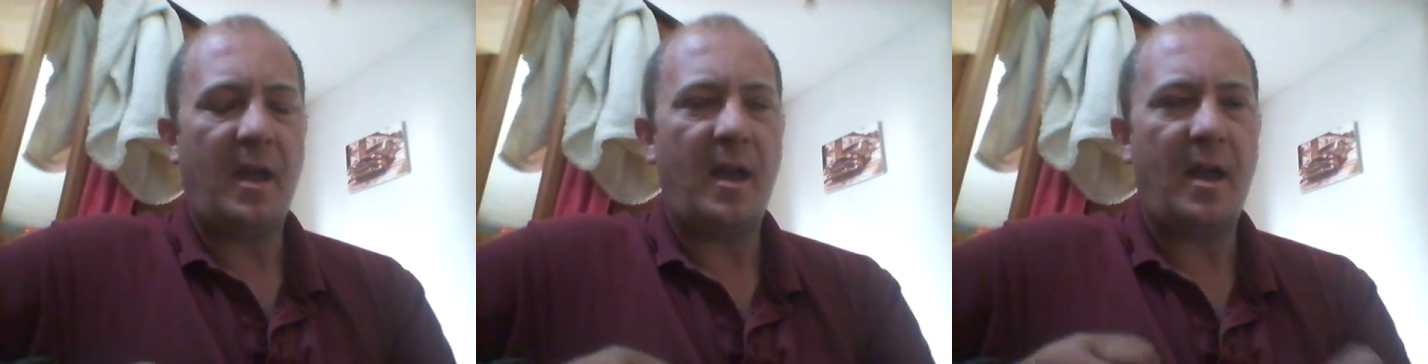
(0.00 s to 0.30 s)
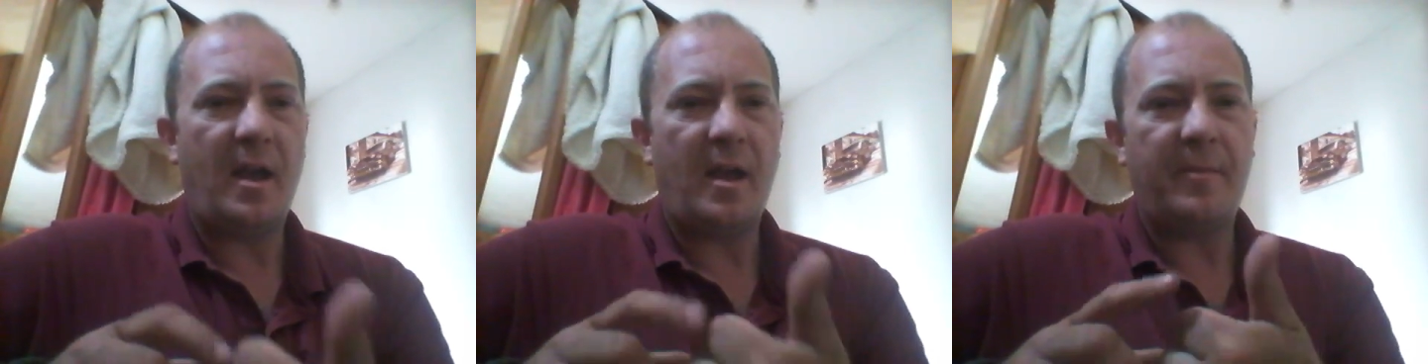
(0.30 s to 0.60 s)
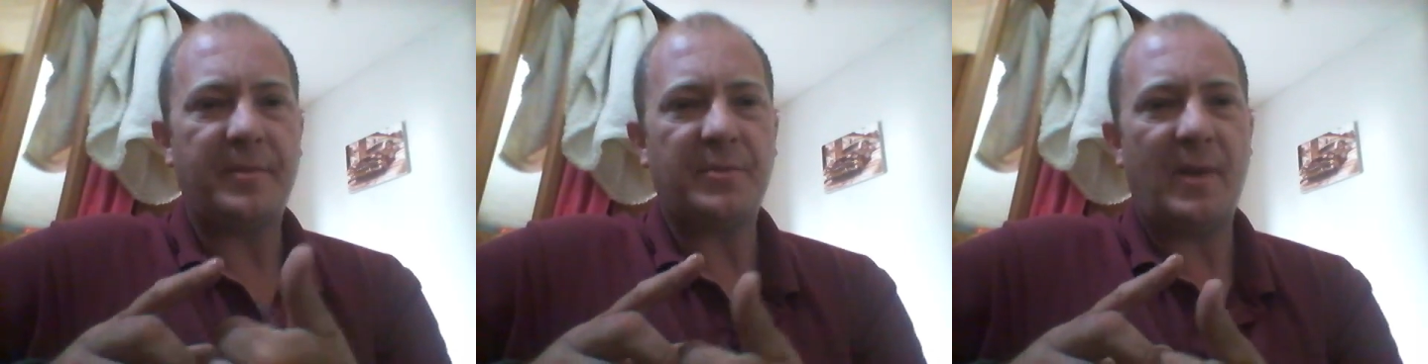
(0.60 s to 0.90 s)

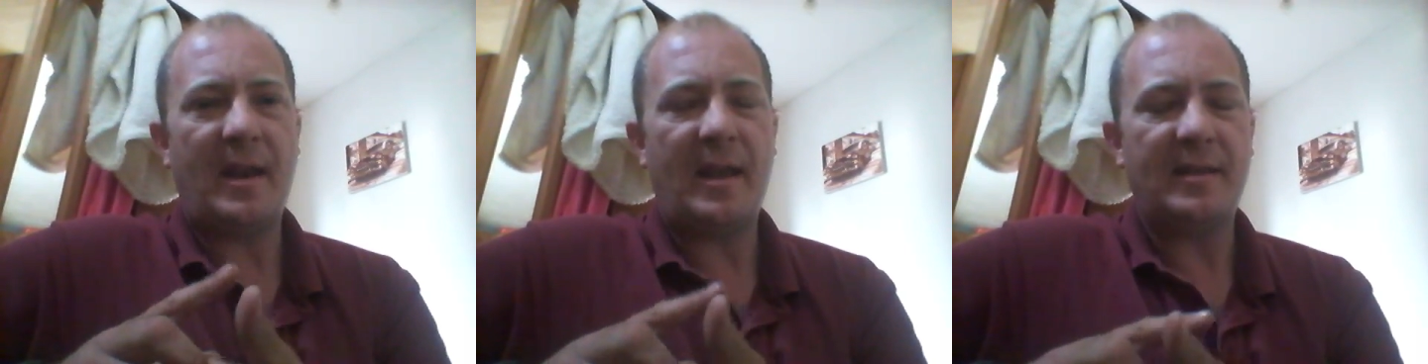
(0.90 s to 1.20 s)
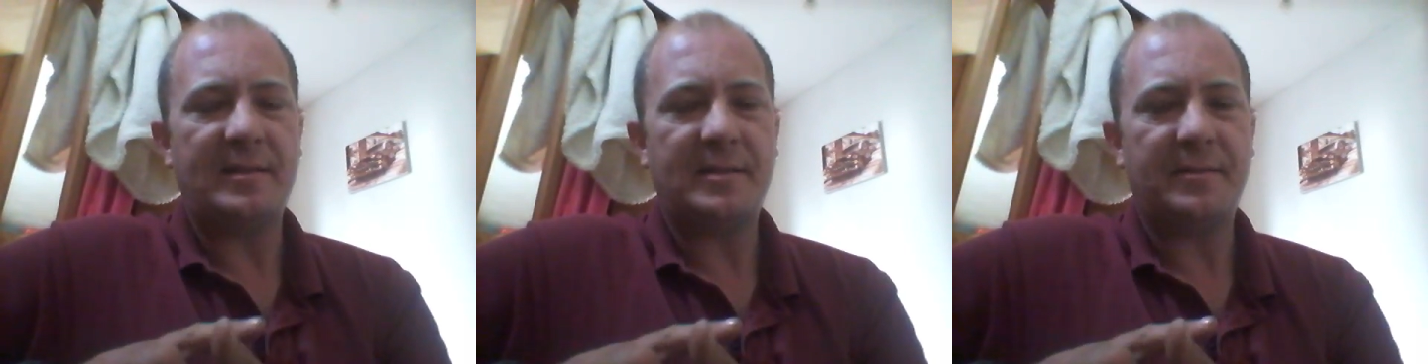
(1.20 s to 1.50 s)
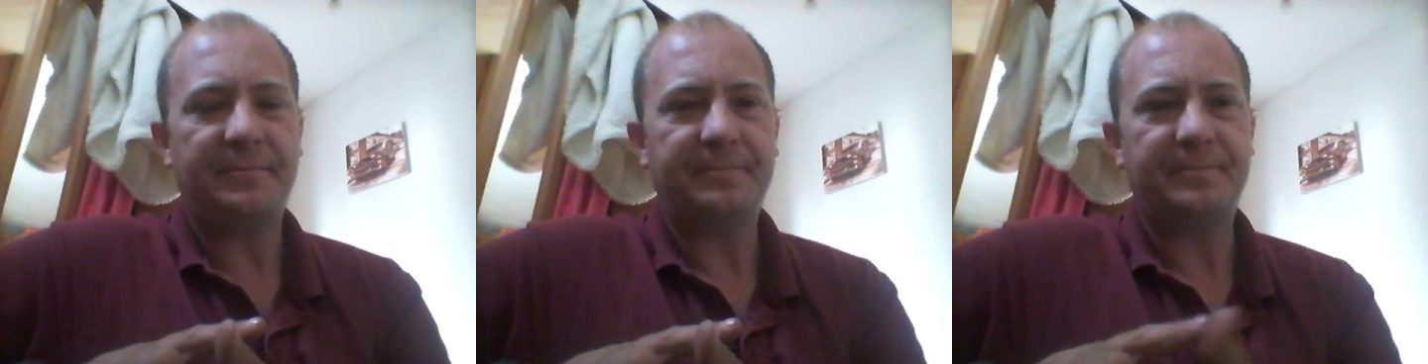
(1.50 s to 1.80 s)
um, as well as
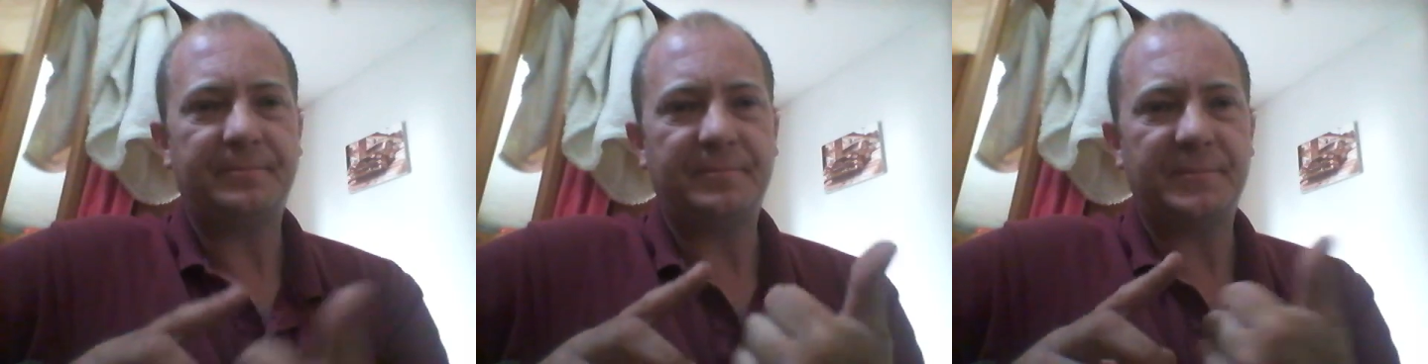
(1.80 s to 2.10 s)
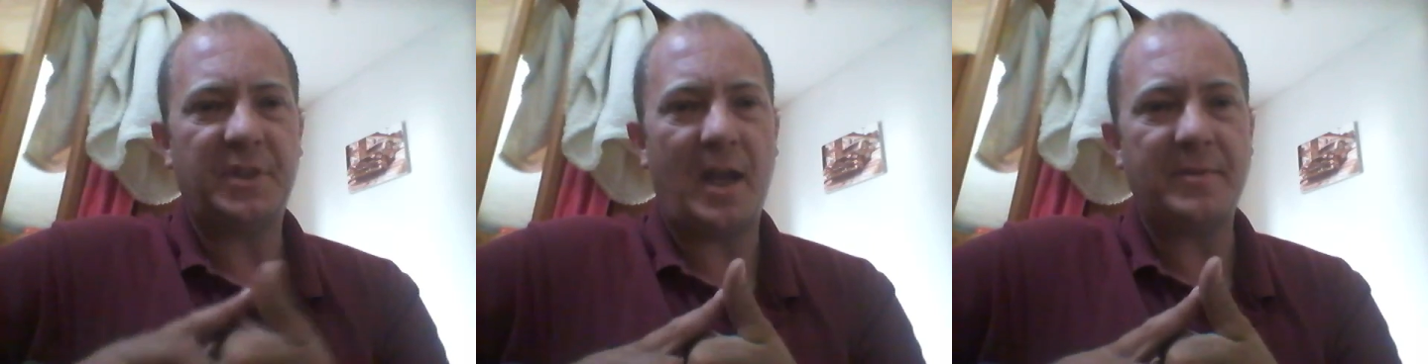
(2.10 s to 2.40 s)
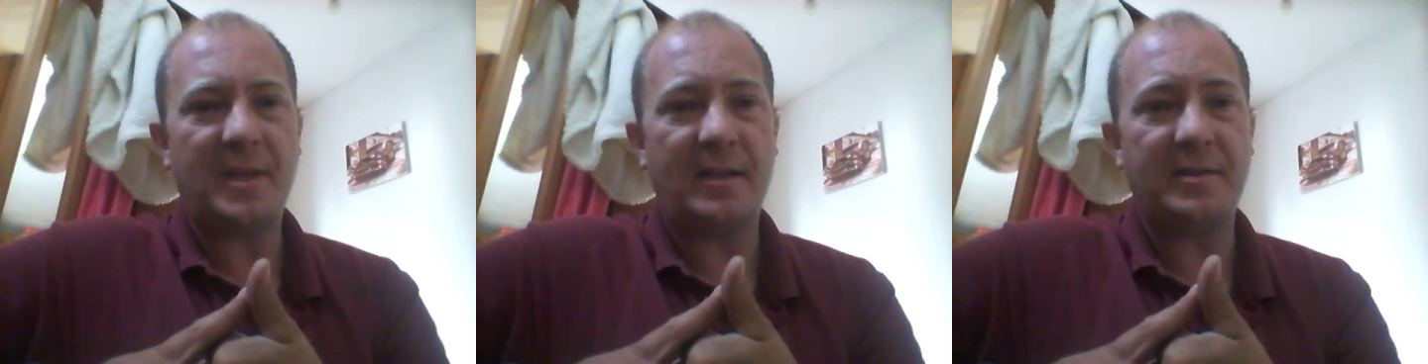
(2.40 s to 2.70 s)

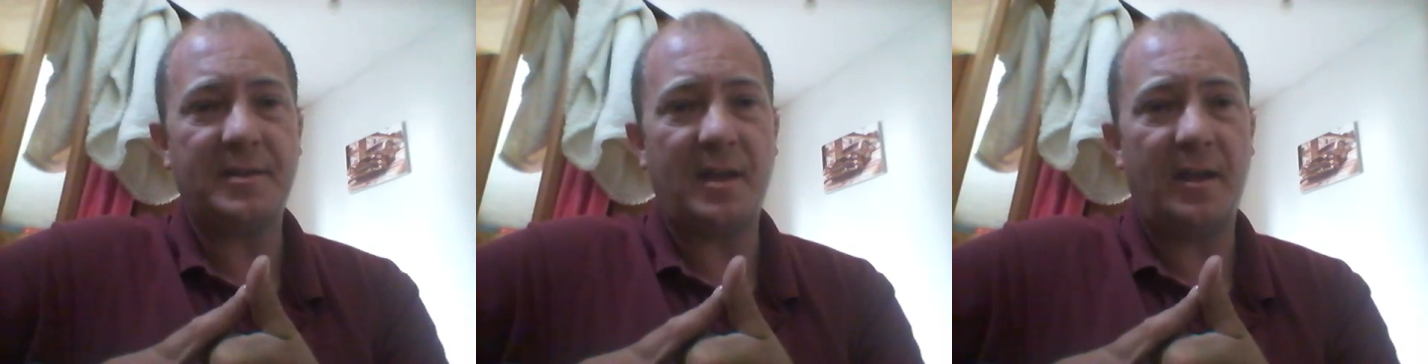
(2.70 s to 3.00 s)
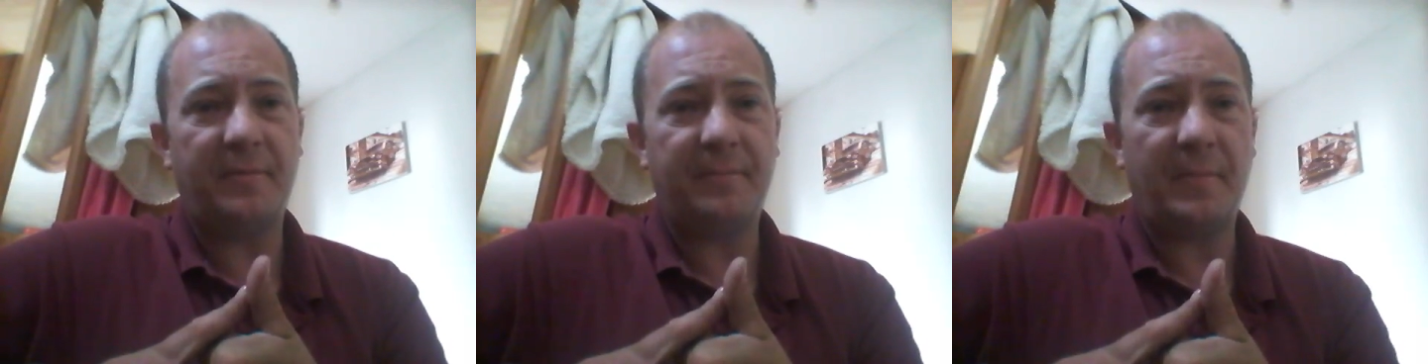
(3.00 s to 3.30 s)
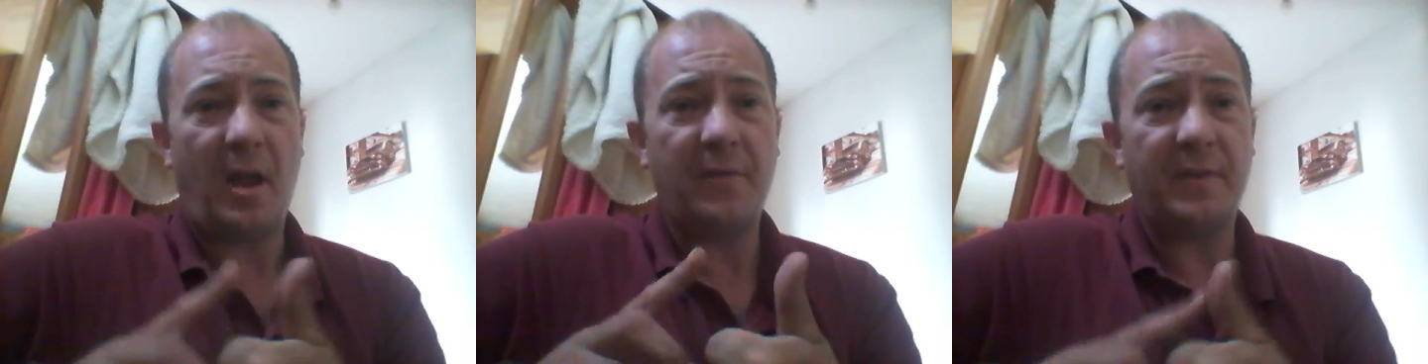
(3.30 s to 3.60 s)
James Hunter.
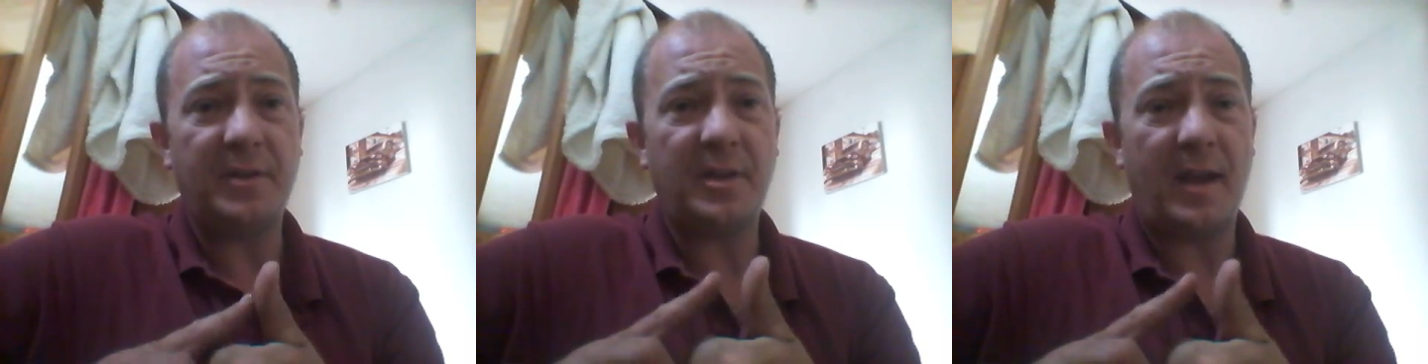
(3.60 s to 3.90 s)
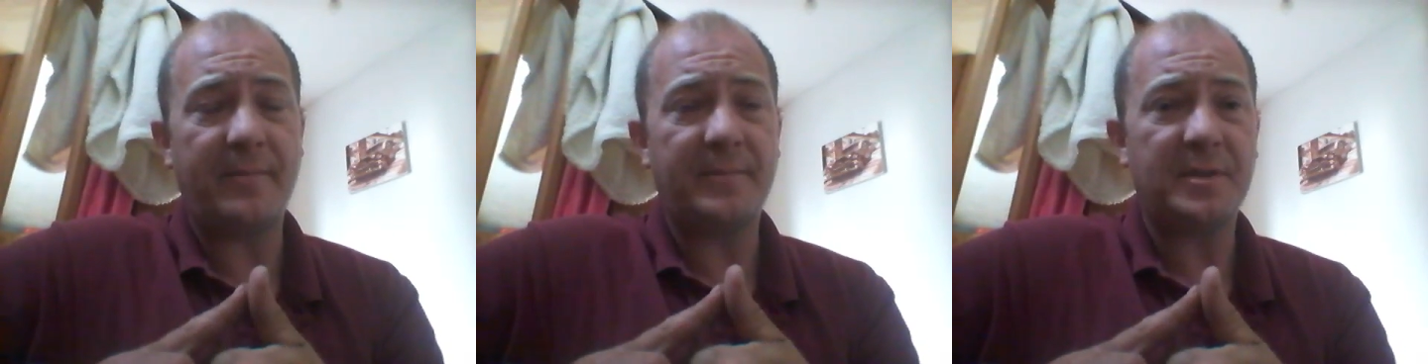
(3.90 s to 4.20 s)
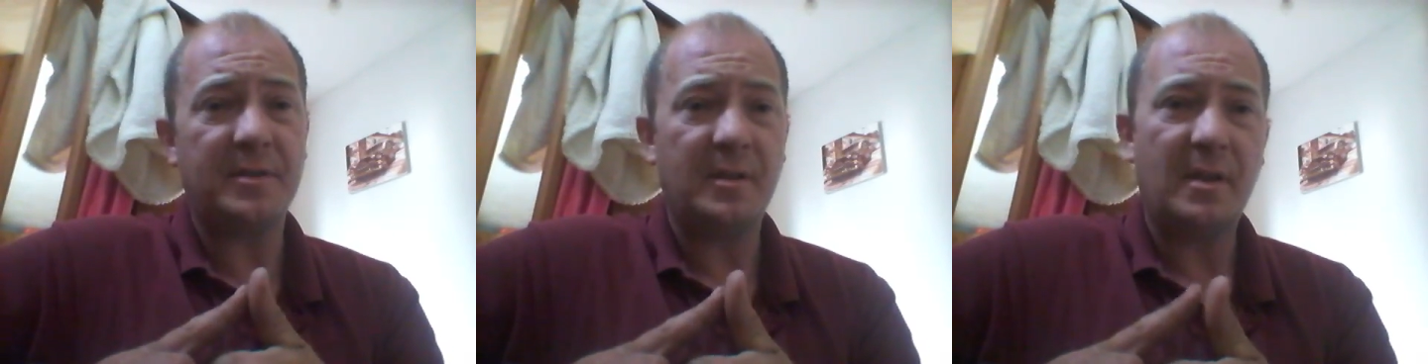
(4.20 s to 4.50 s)
Hopefully,
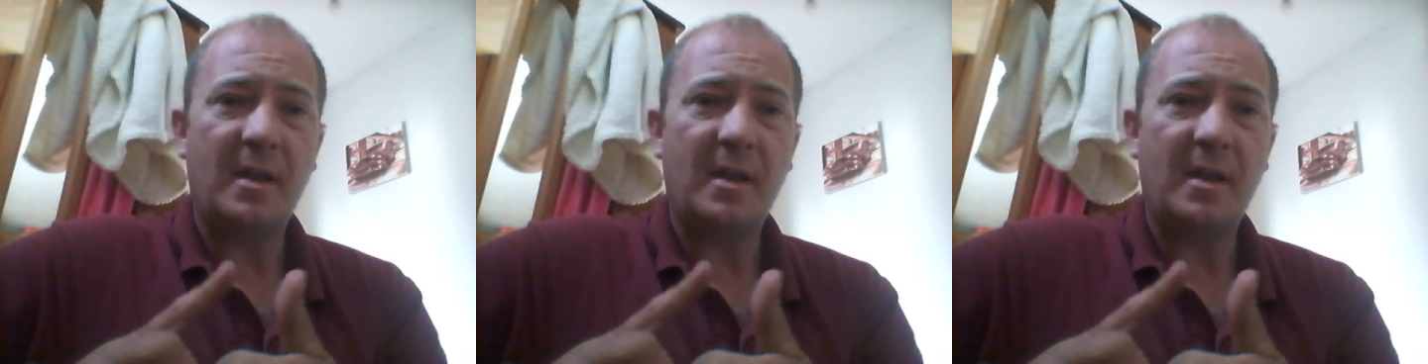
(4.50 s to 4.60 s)
James.